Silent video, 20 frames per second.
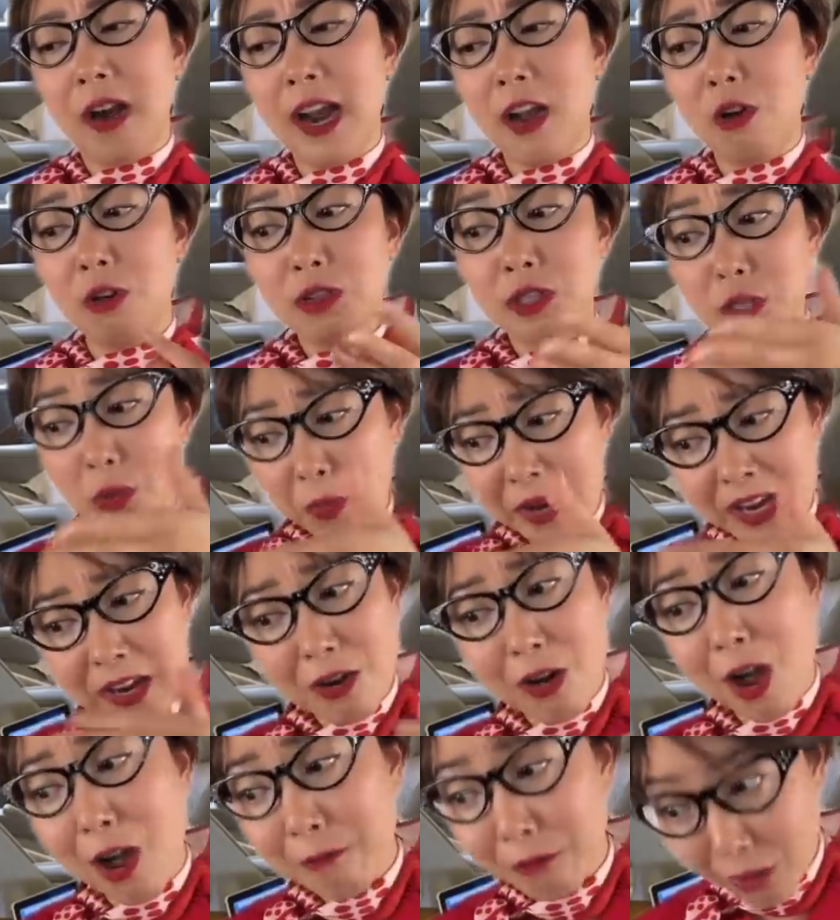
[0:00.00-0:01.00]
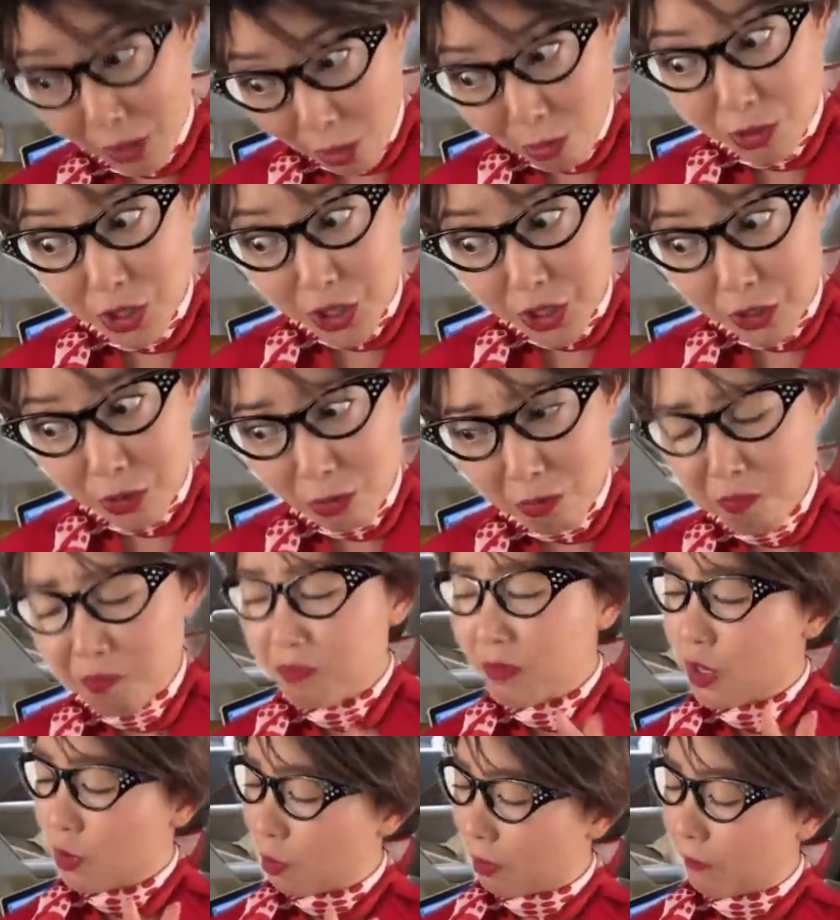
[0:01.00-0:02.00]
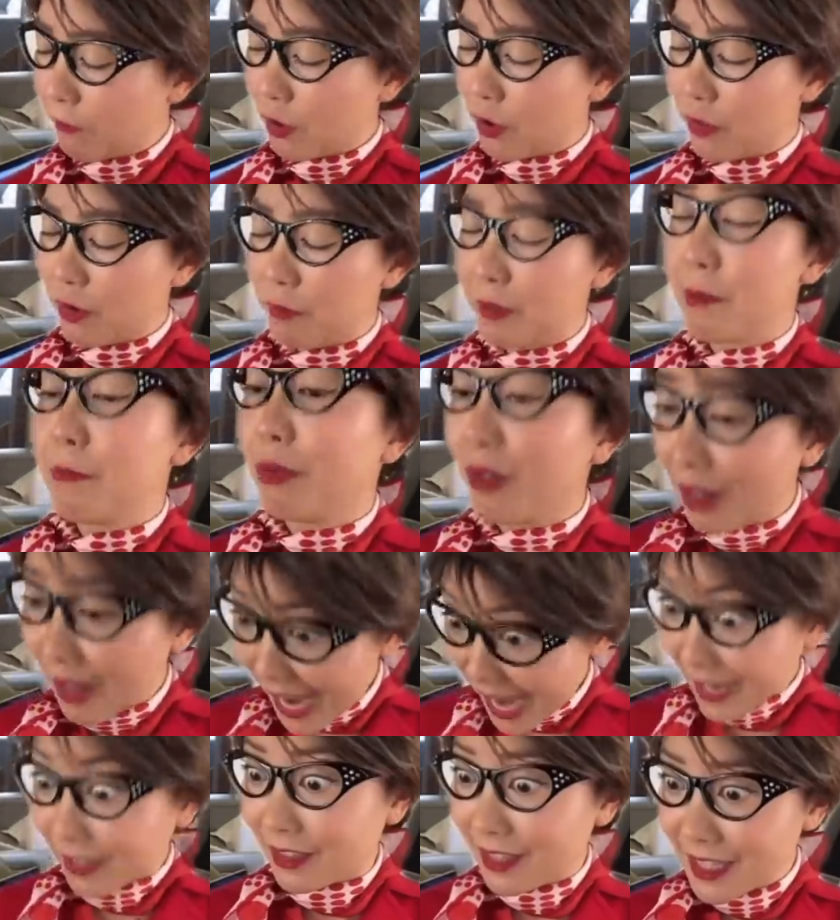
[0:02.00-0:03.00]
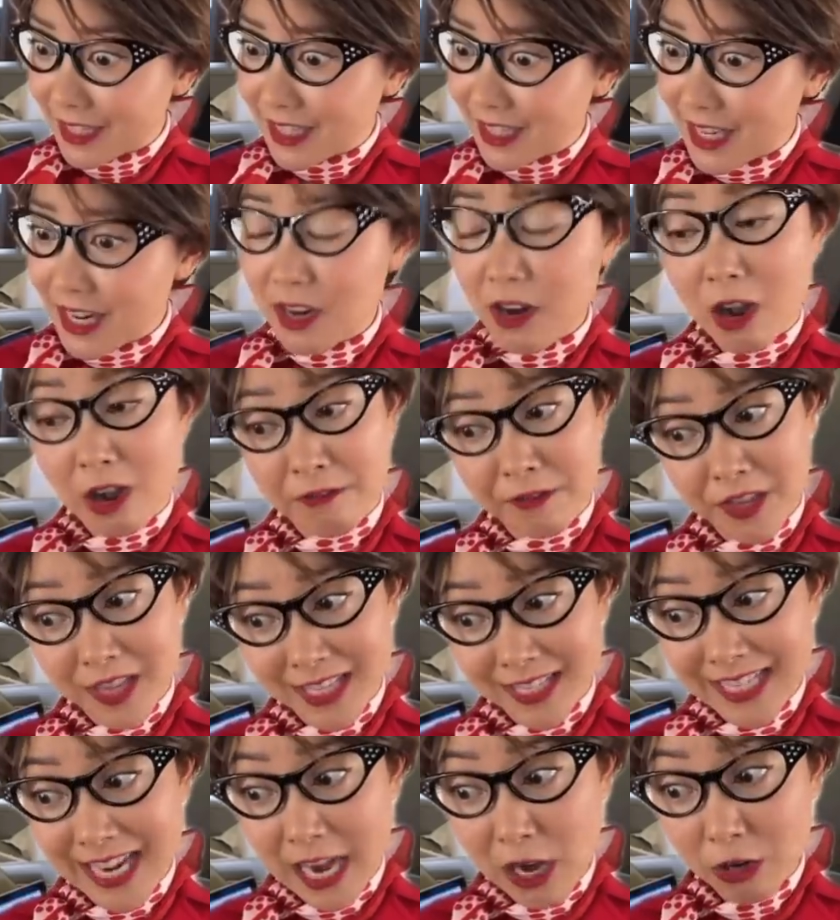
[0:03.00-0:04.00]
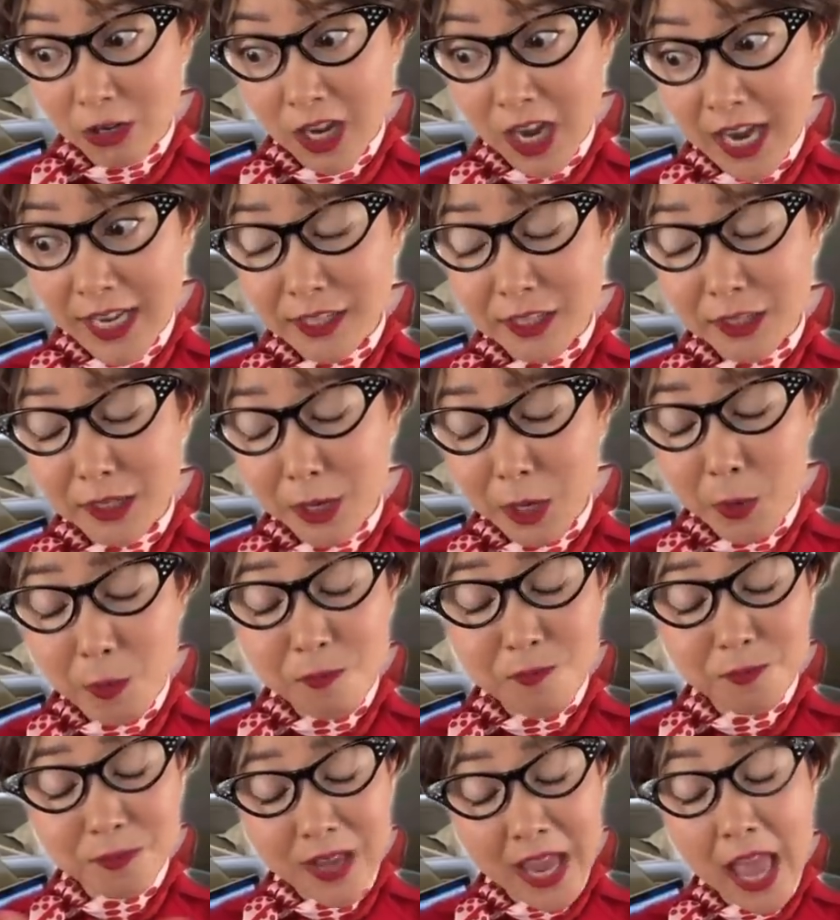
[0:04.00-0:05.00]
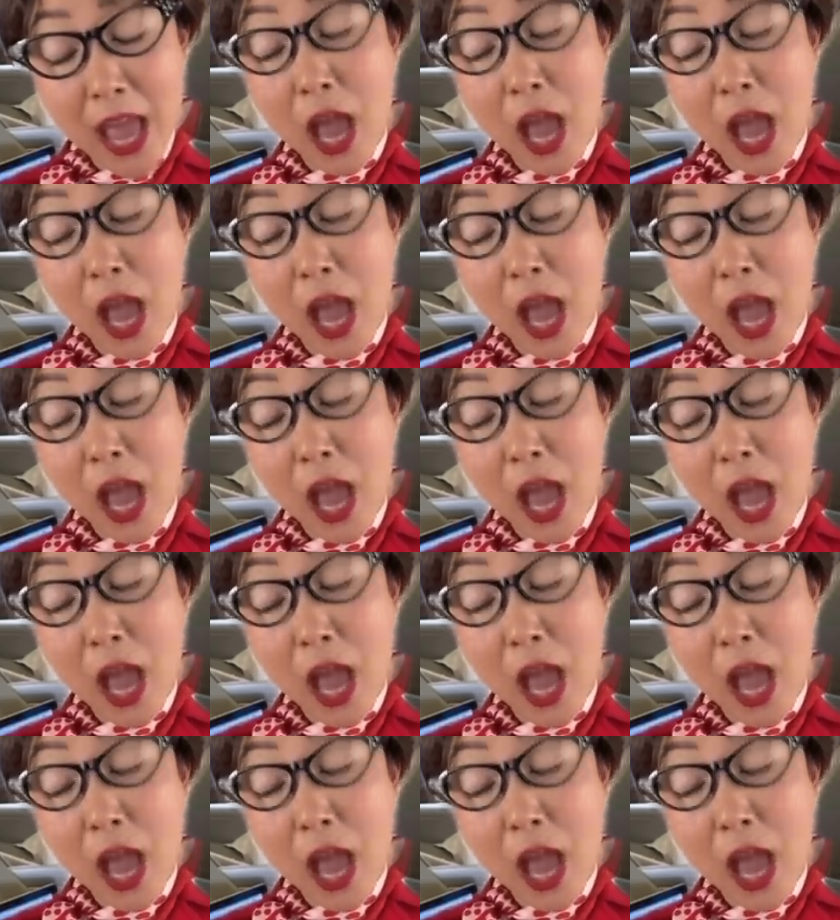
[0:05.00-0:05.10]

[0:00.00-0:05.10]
around so we can offload you. You will further be blacklisted off this airline, so